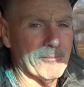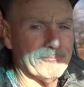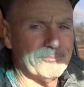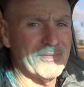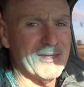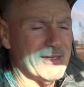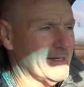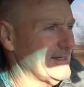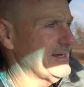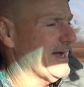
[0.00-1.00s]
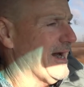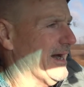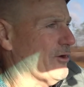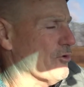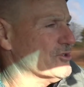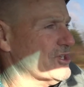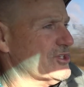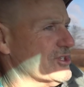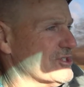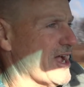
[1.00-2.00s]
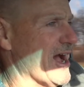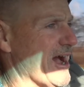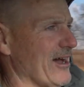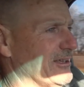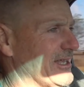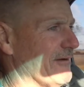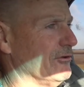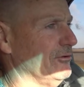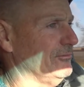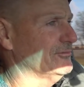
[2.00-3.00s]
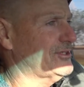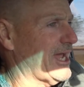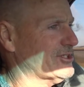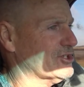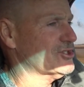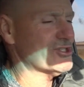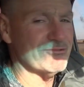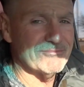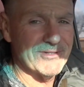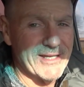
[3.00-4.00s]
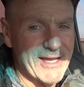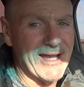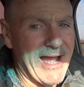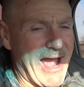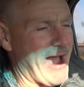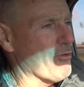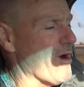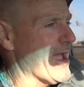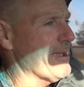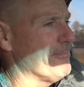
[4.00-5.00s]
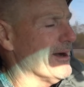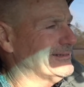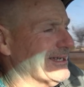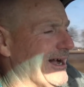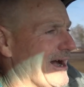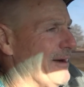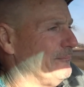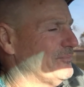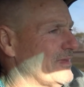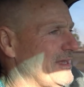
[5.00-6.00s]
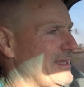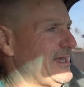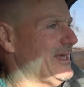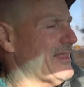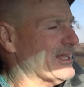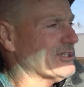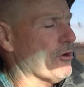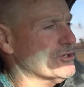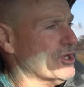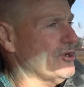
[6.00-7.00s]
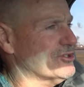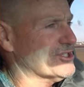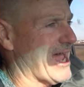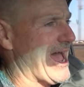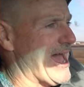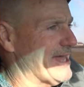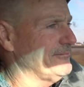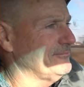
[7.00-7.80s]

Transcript: Of course, this is level Texas highway, but that's always a good sign